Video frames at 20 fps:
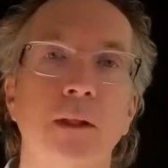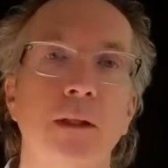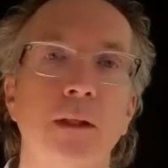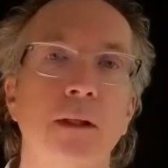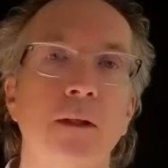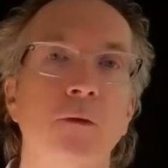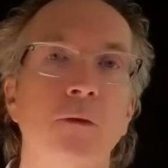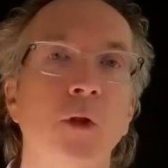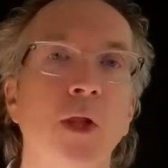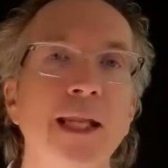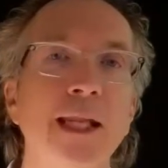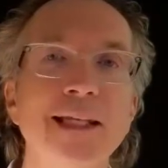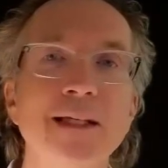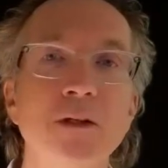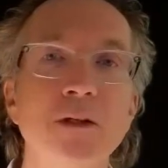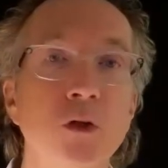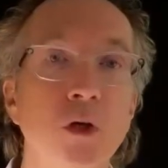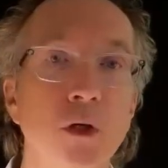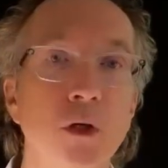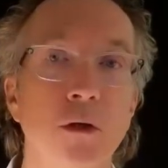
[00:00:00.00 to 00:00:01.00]

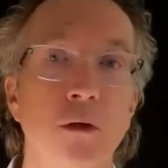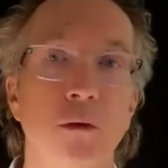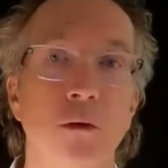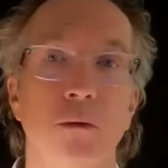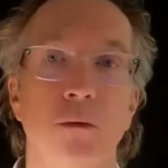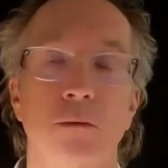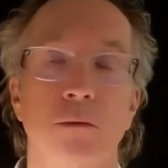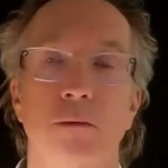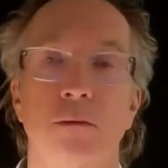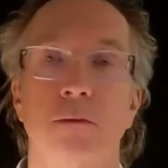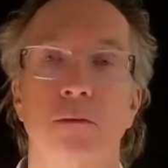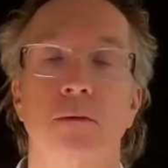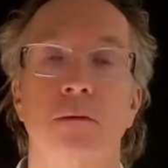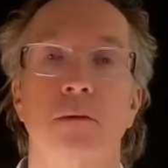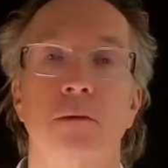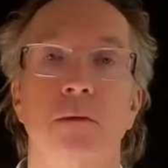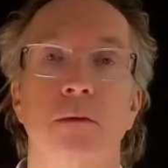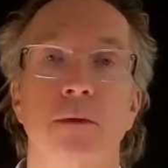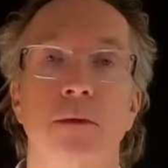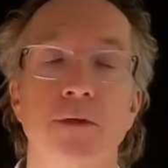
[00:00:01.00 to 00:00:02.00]
Letting go,
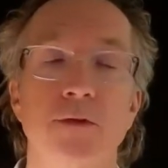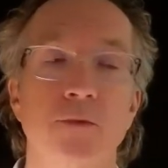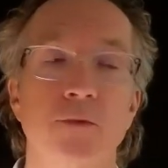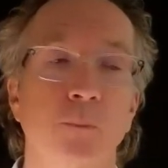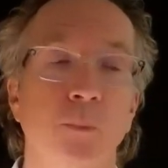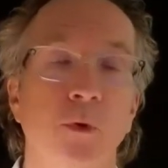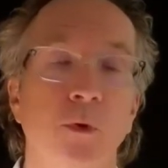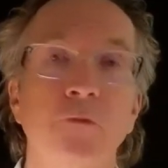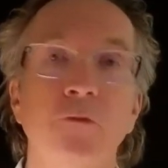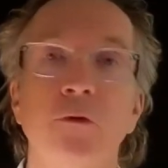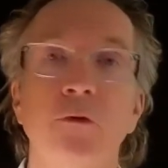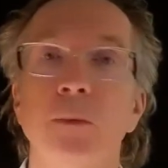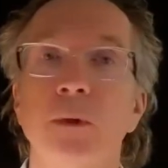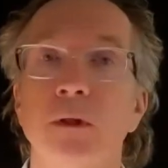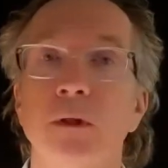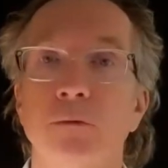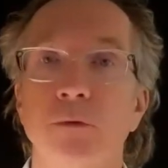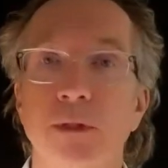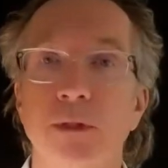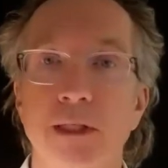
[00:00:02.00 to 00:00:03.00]
this principle
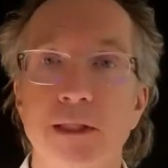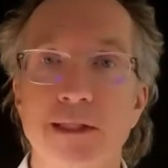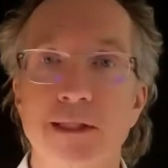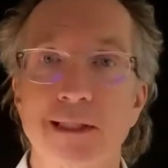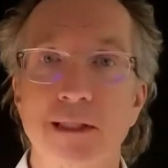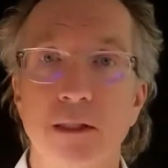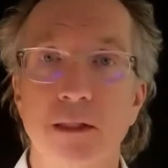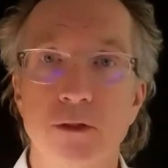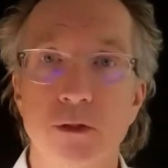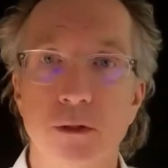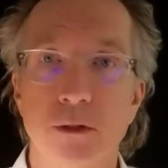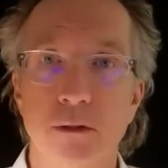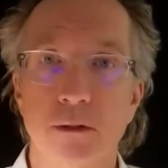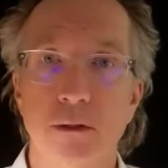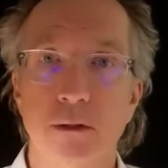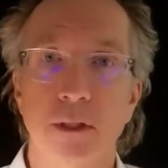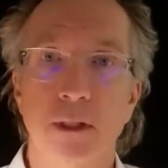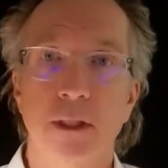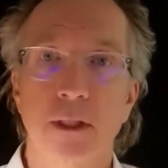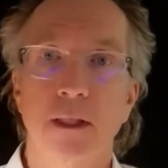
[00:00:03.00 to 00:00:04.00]
of renunciation,
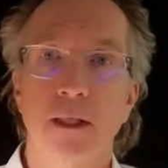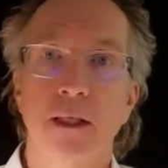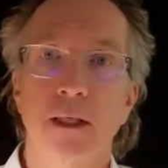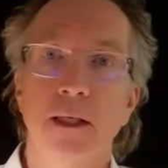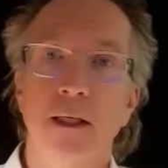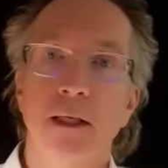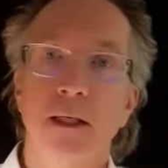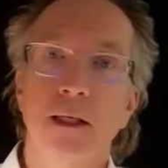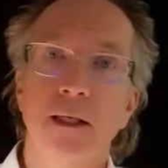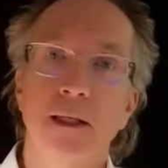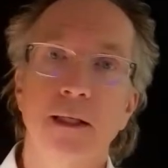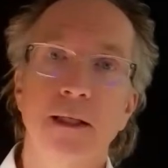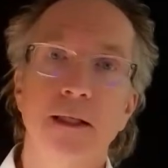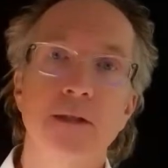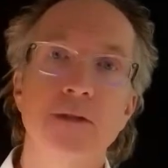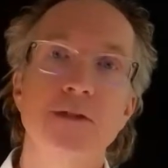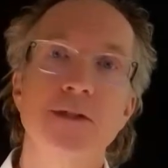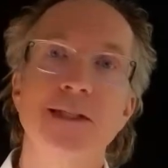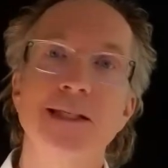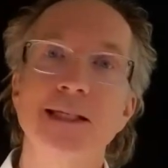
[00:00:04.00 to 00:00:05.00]
it
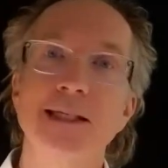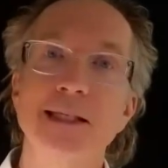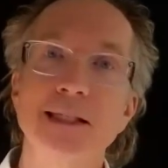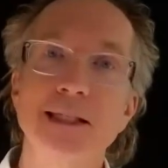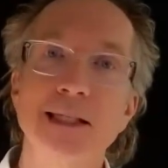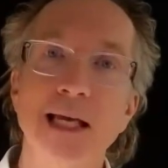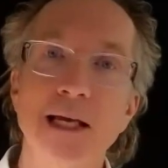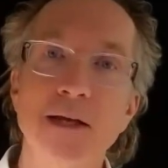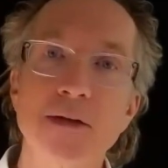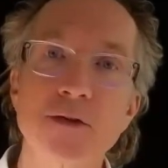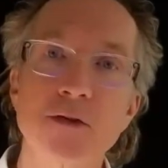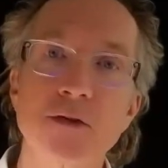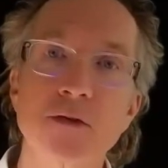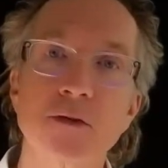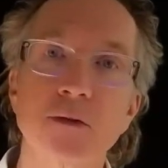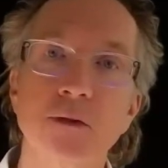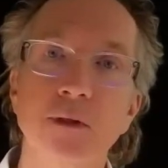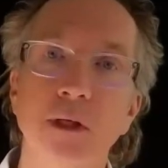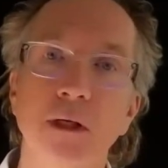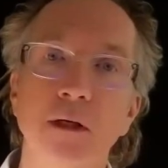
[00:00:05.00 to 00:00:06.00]
is the
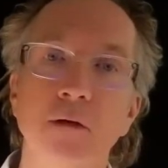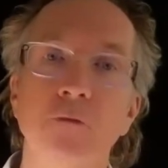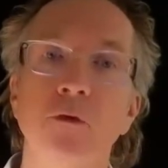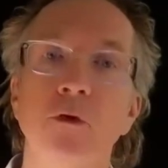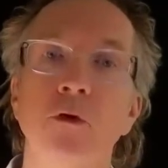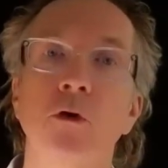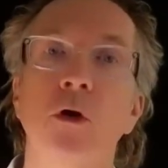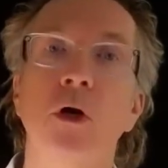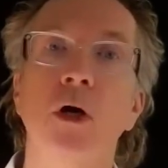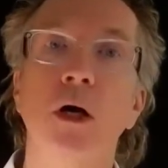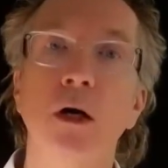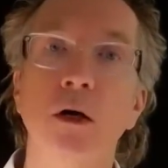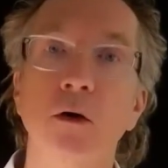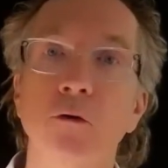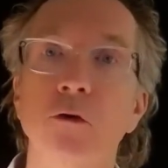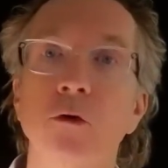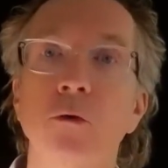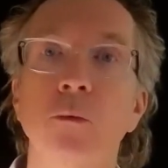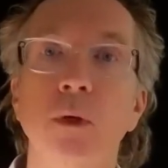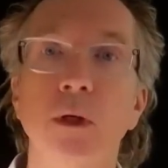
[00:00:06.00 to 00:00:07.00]
yes of your heart
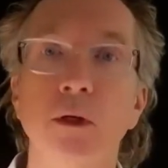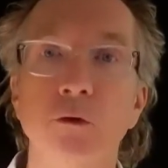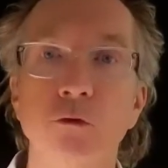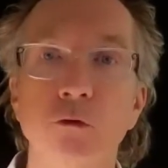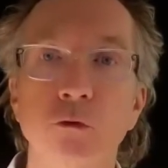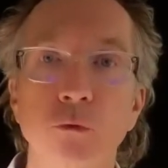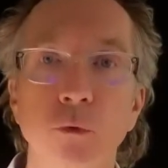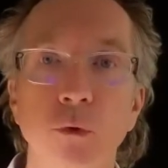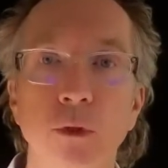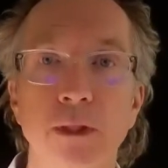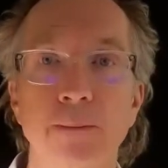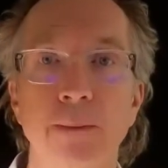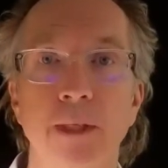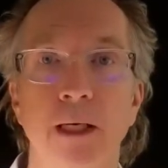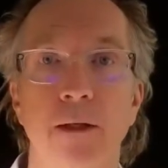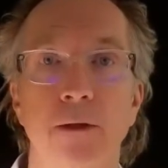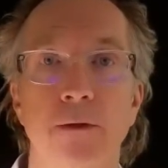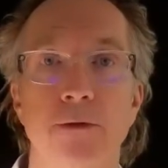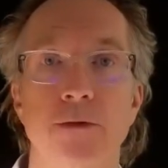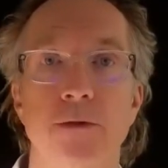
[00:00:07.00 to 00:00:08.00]
to what truly
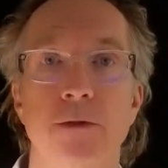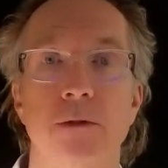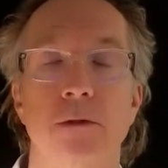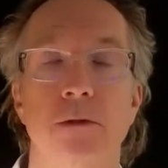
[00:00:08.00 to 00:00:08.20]
matters.